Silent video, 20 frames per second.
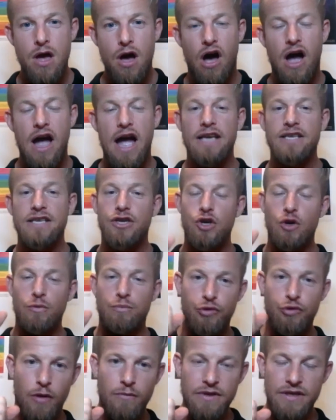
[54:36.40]
I asked you to
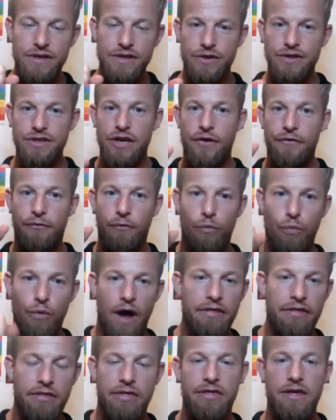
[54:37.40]
promise yourself
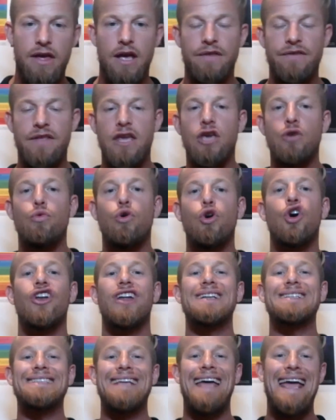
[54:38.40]
one thing, that you were going
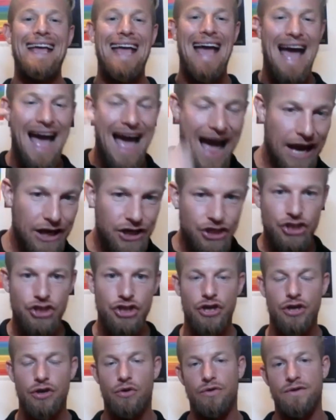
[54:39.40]
to take
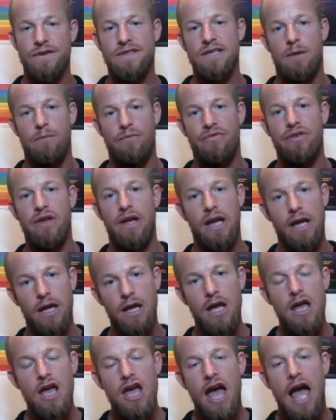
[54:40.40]
action on something.
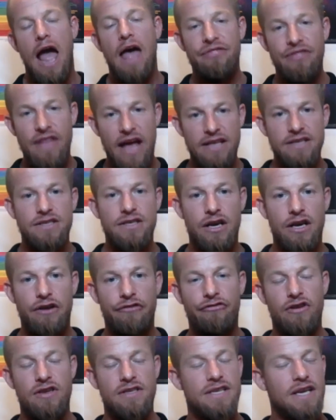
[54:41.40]
And that's the
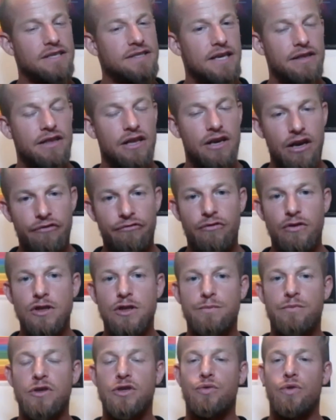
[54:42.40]
difference. I said the difference
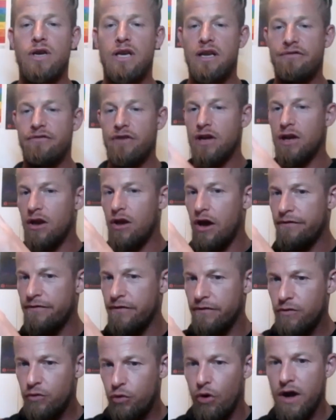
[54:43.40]
between living a life of
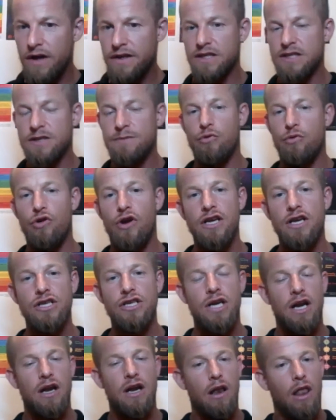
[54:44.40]
quiet
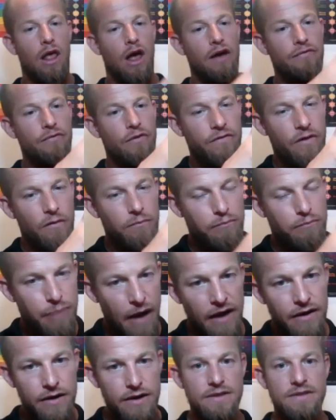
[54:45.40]
desperation and a life of
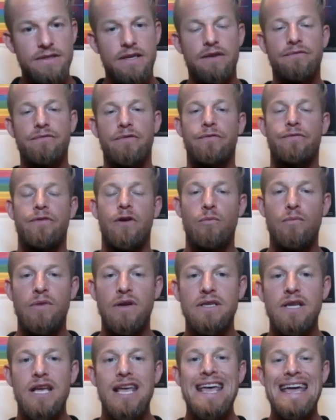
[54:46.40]
abundance and
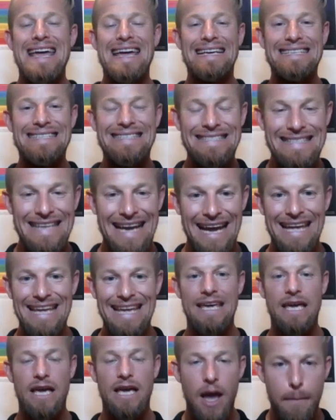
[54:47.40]
fulfillment is
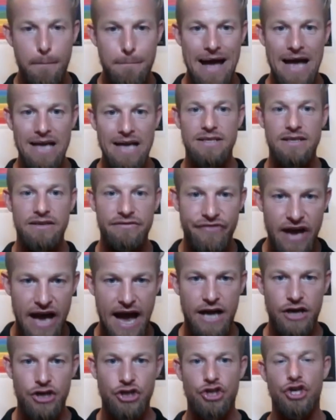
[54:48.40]
taking massive
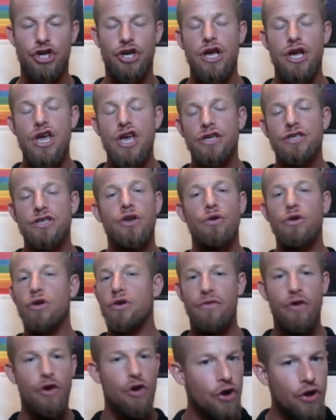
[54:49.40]
action. So
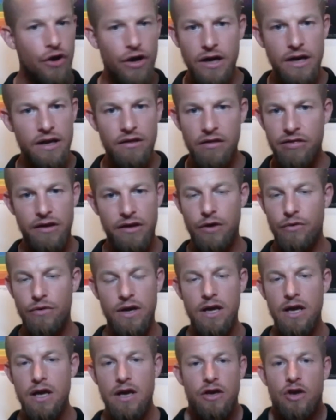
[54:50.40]
you've heard it in
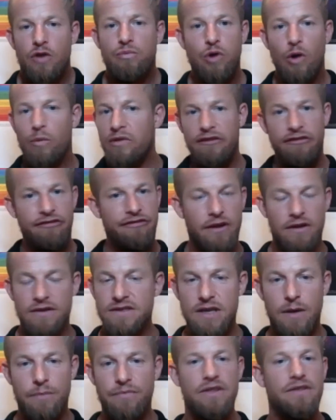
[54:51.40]
theory. You probably felt
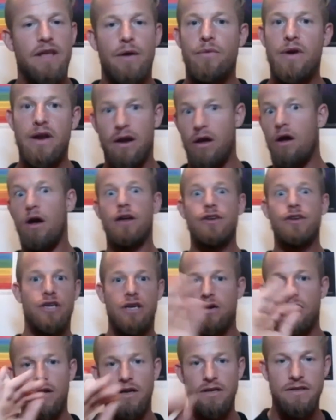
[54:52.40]
something that went, oh, shit,
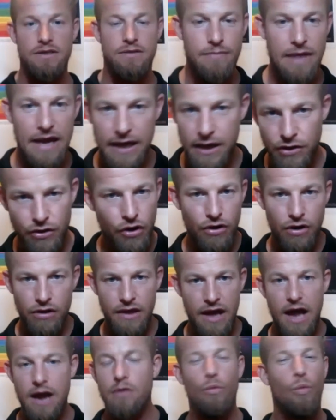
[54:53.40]
I got to make a note of
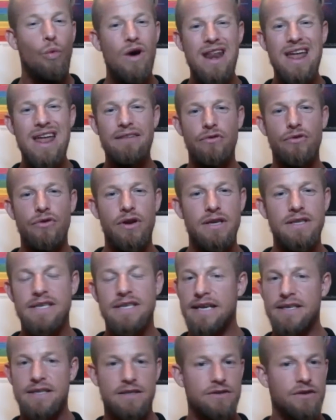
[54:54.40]
that. Whatever it is,
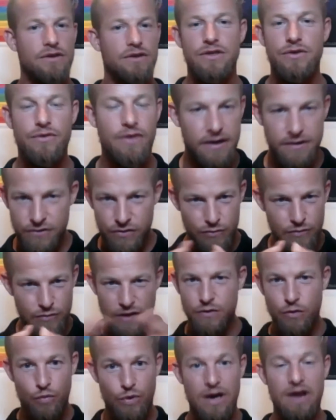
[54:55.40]
exercise your gratitude
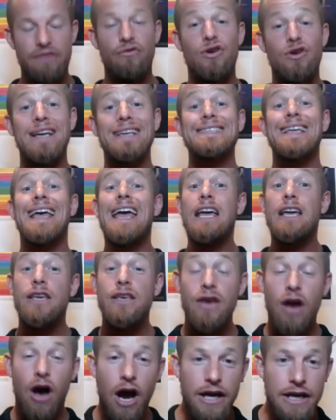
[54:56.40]
muscle, whatever it is,
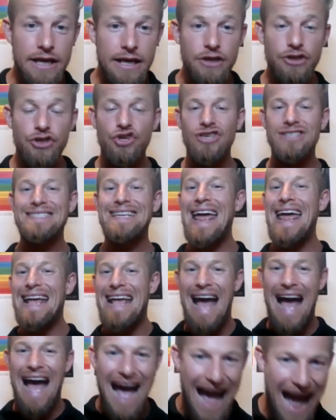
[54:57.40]
I need you to take
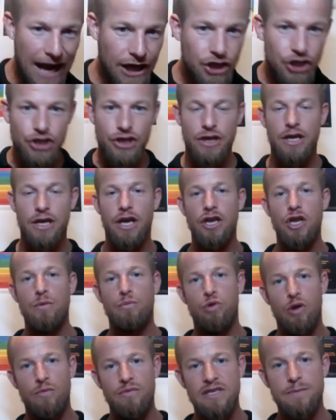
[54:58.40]
action. Can you
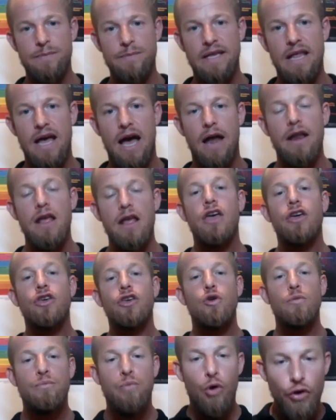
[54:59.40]
promise me that?
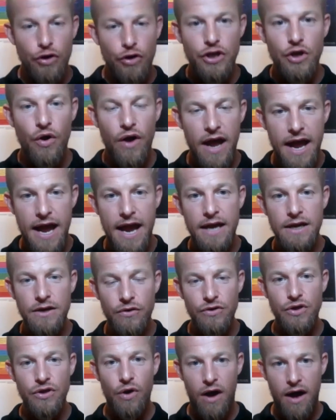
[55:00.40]
You put your hand
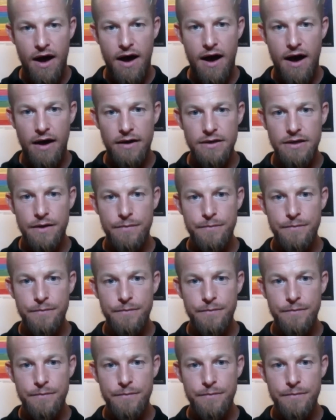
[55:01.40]
on your heart.